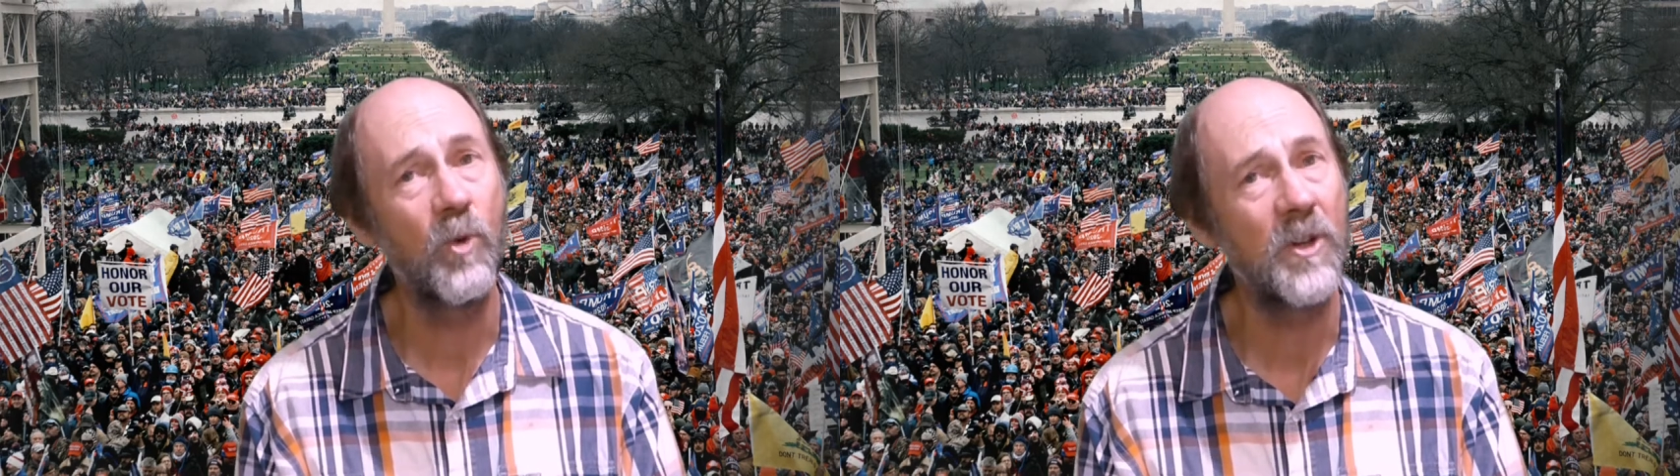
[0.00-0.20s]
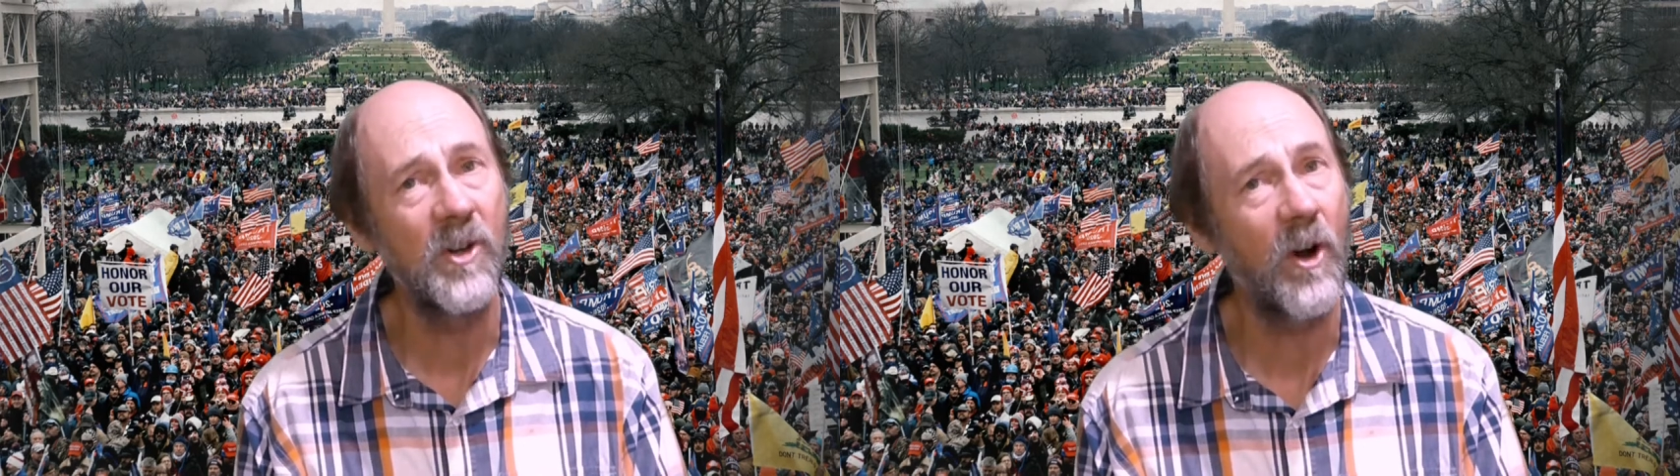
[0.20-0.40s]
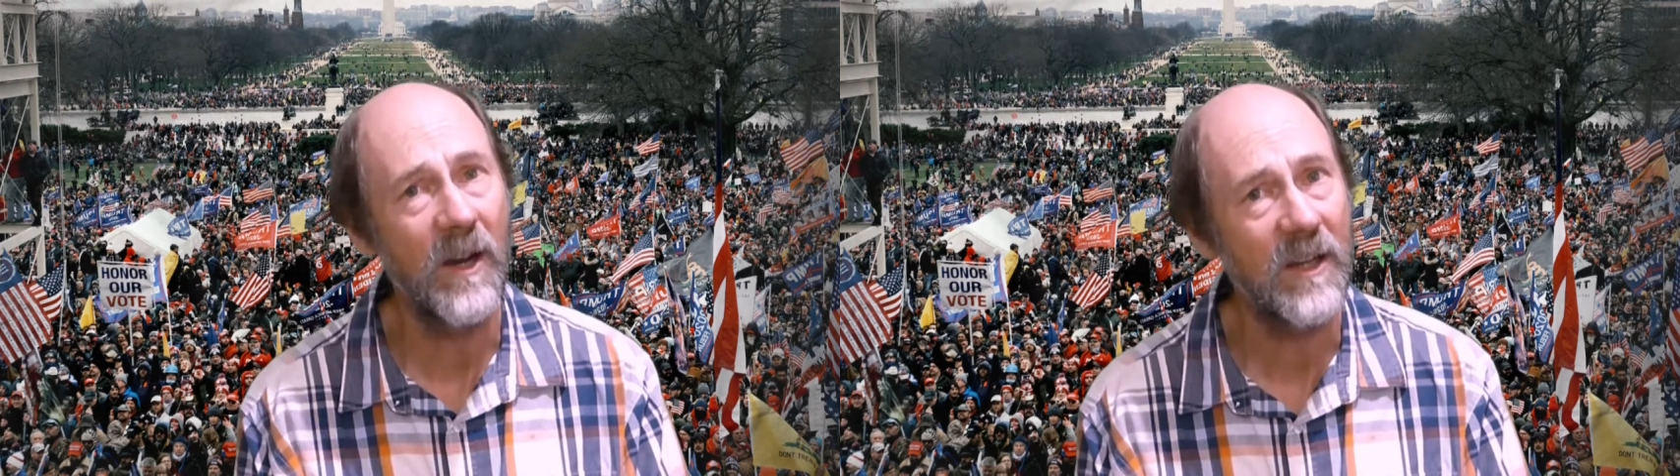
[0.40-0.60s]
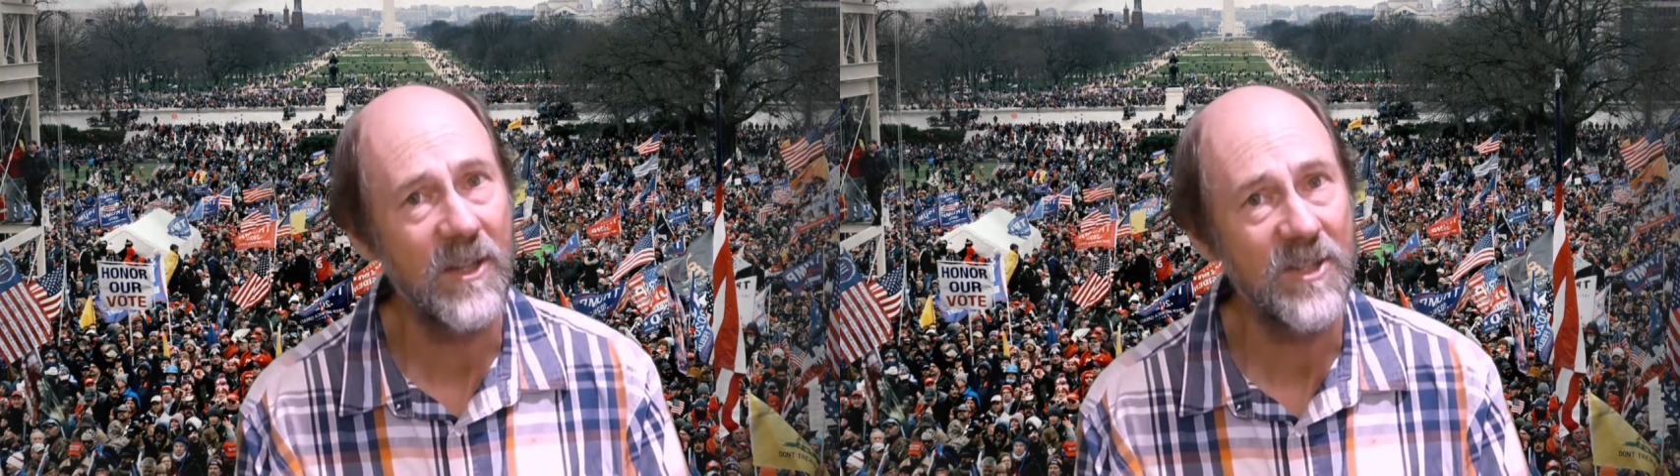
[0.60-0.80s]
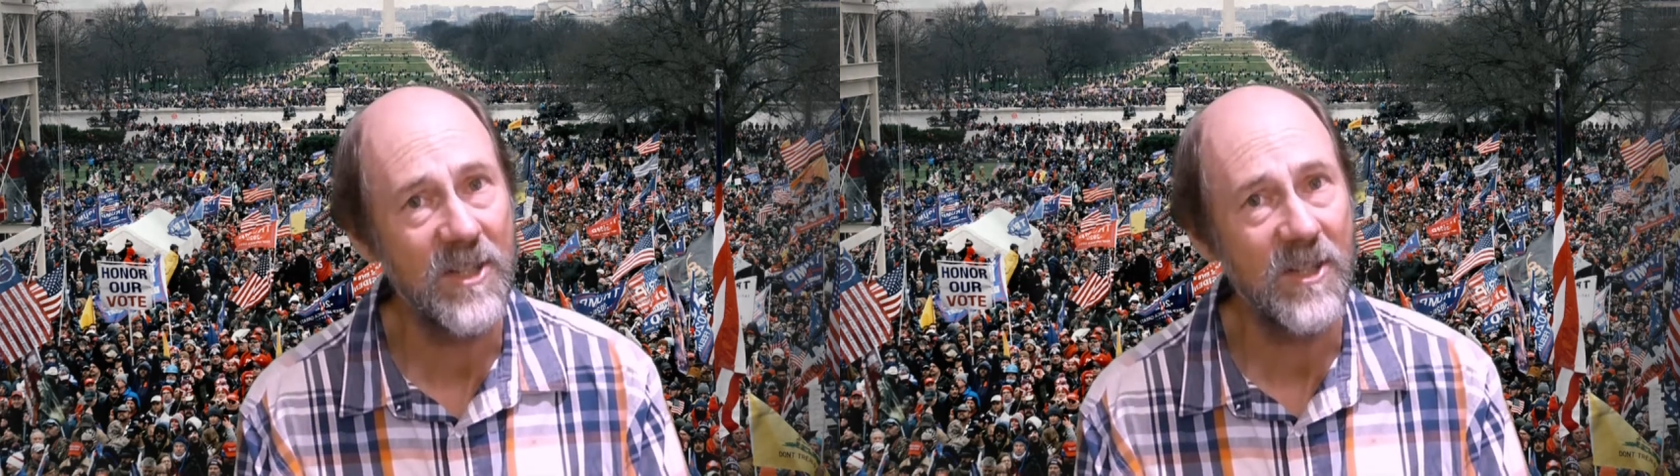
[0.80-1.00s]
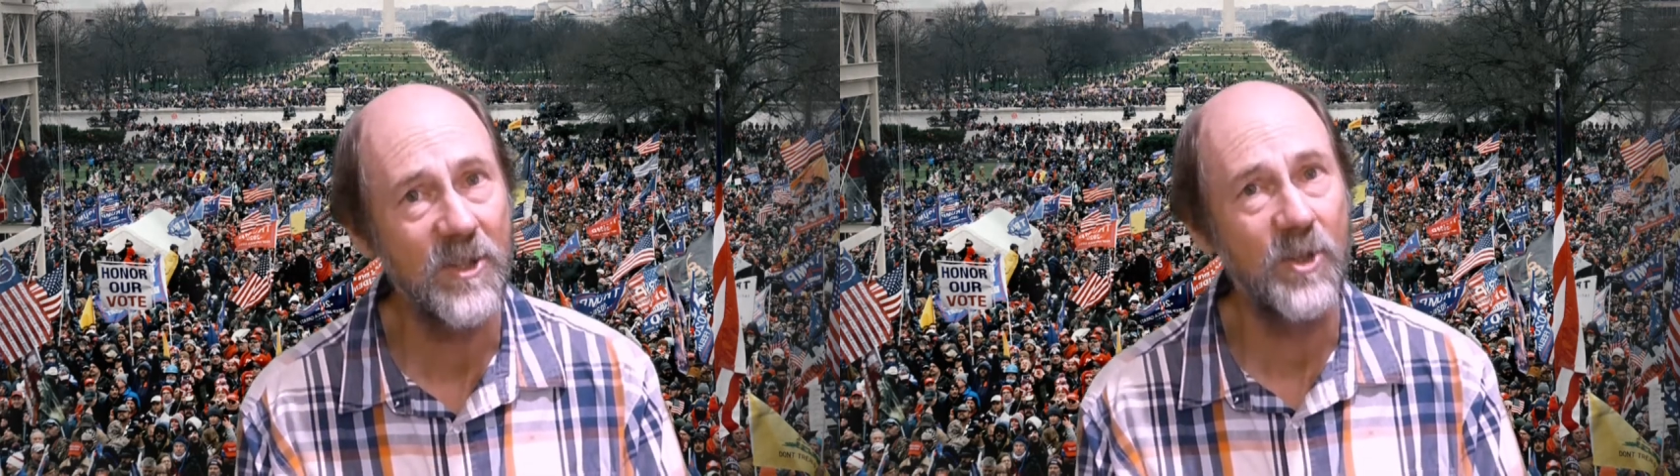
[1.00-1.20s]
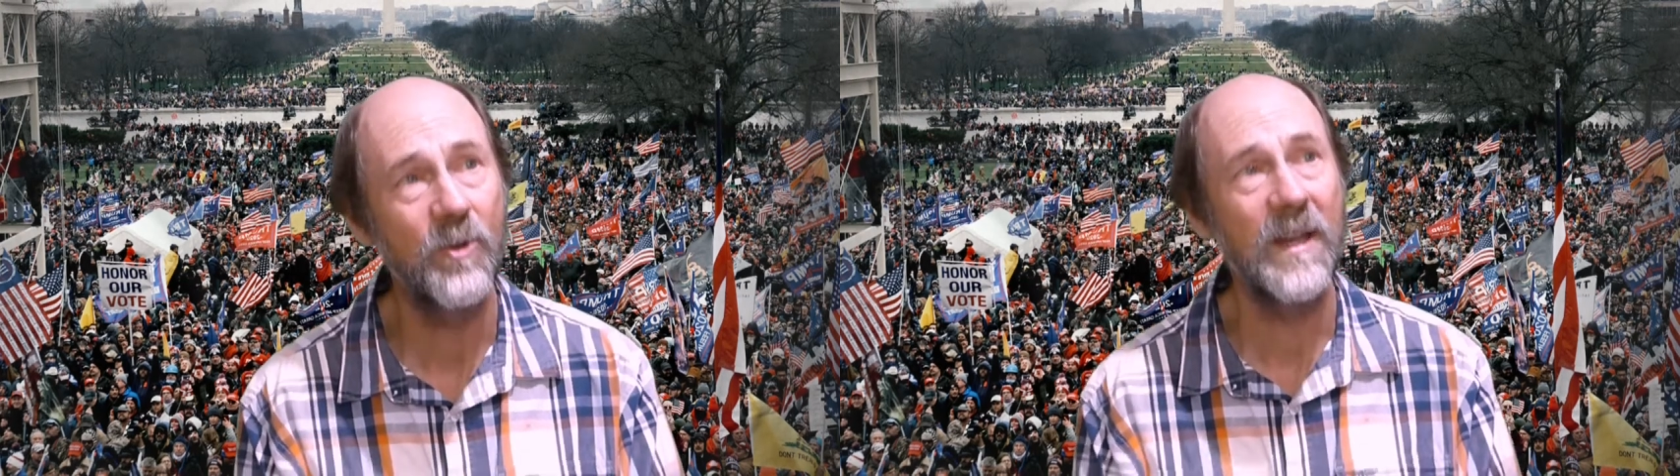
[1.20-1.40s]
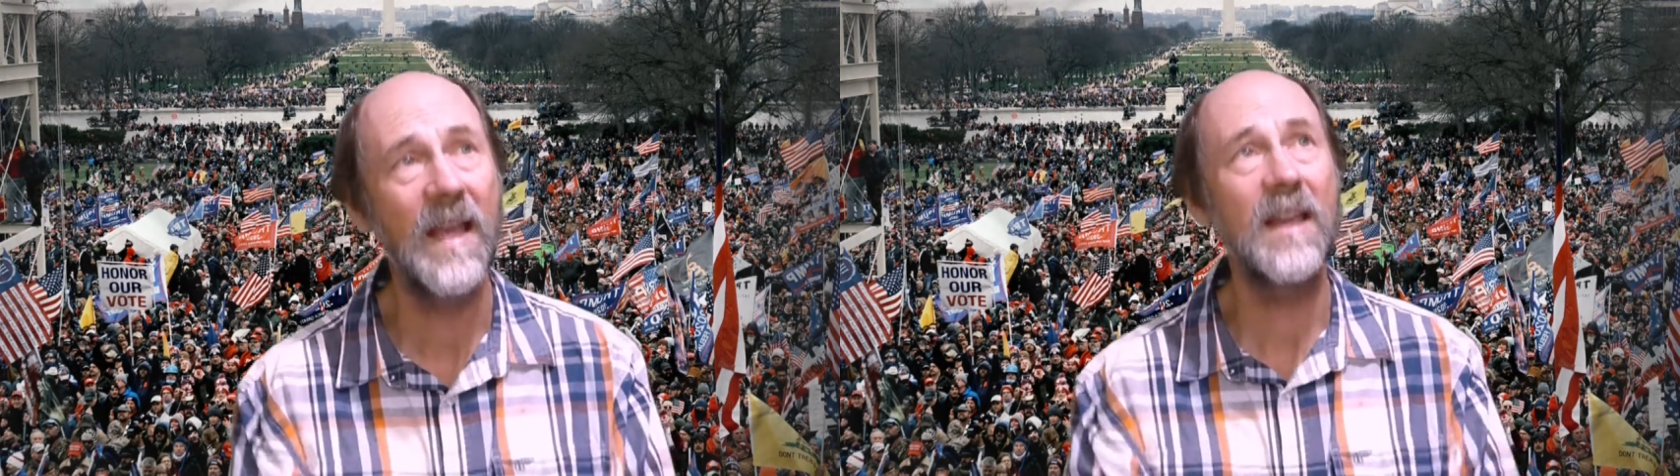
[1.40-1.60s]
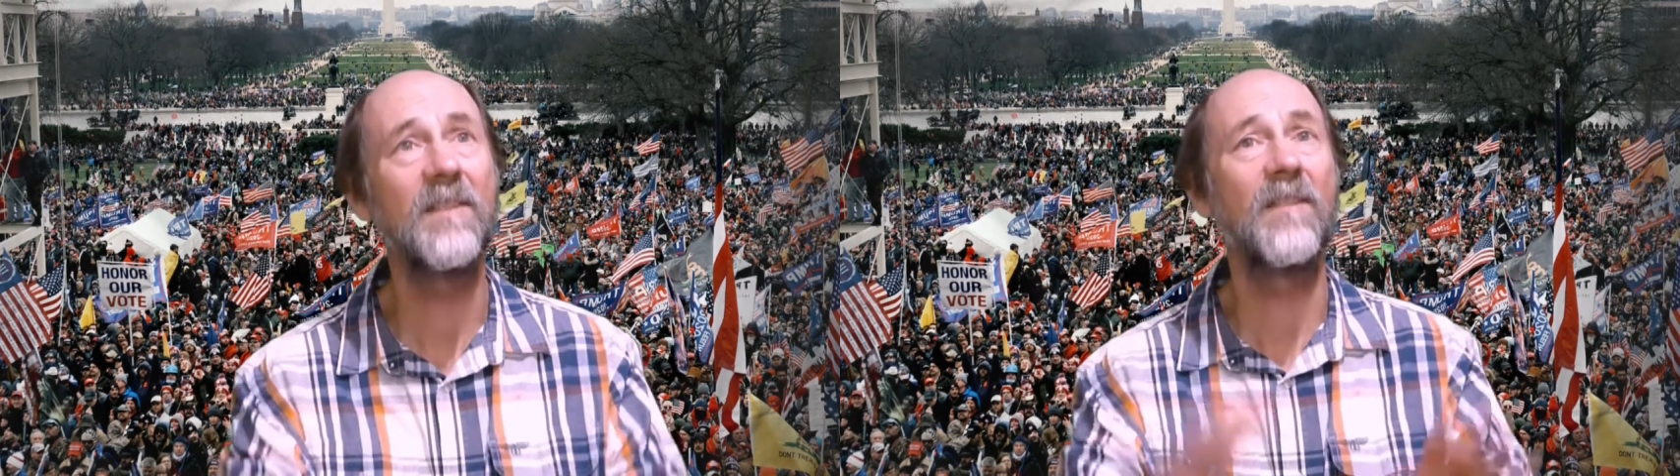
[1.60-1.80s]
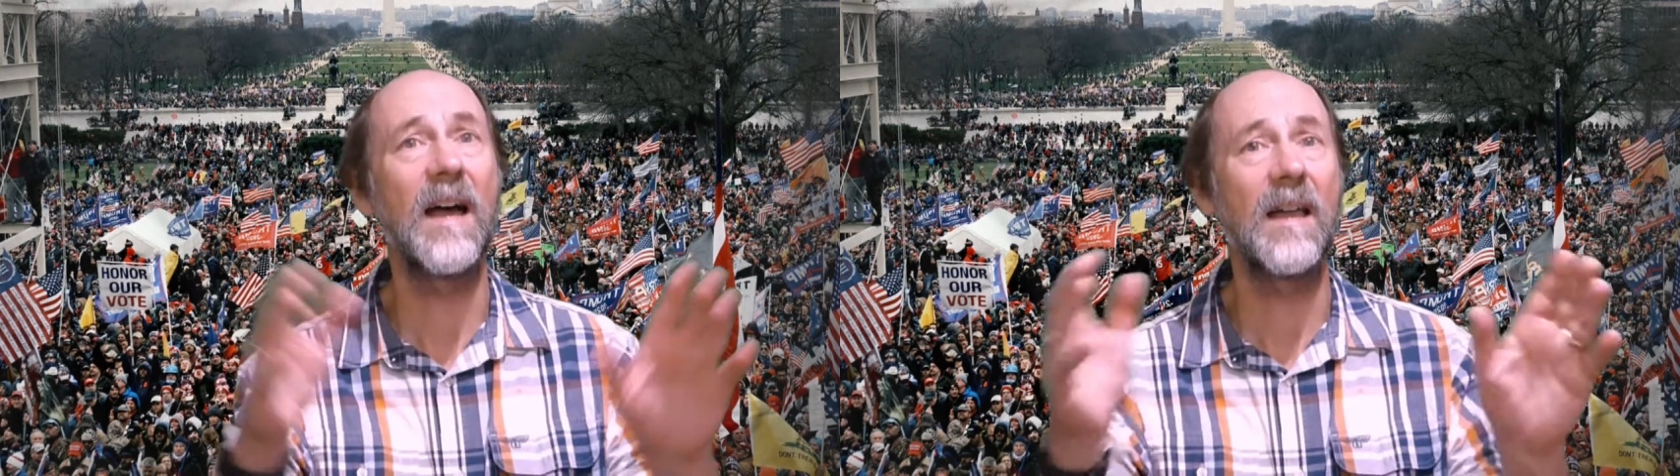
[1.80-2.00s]
would not consider doing any
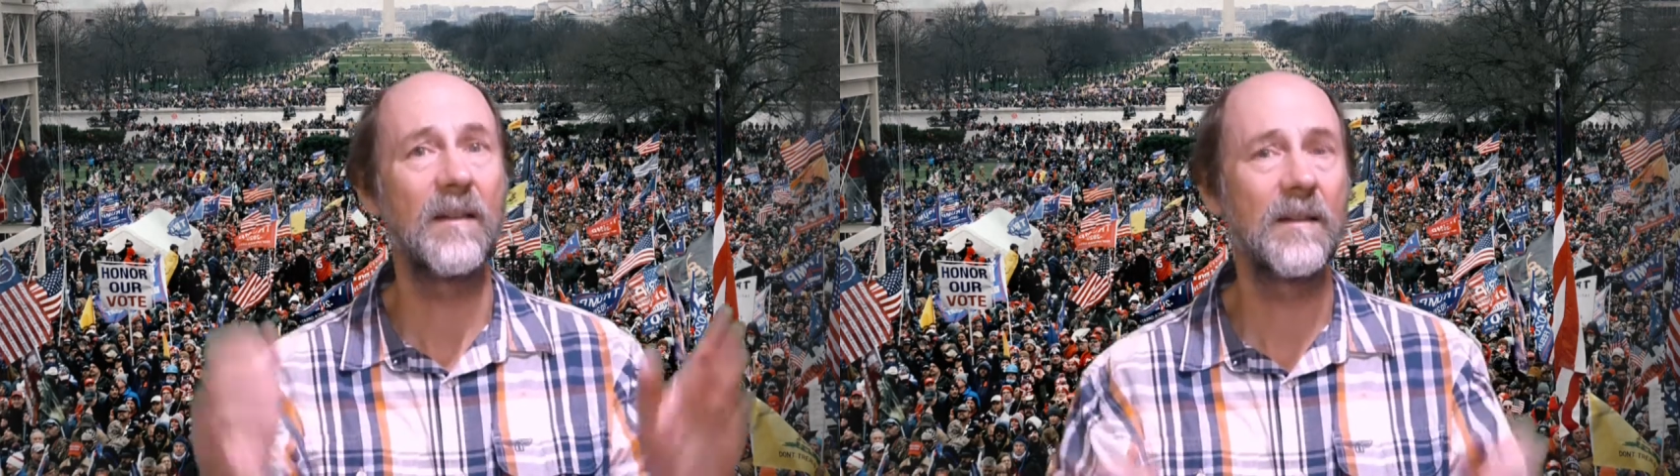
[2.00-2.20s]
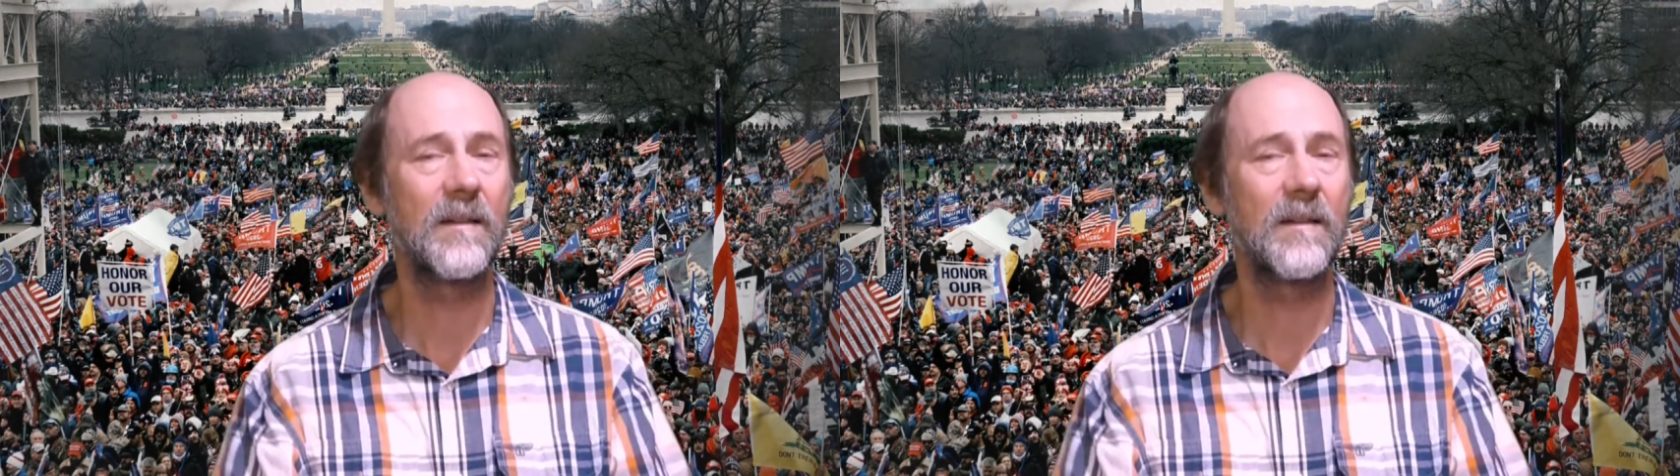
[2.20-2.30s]
of that,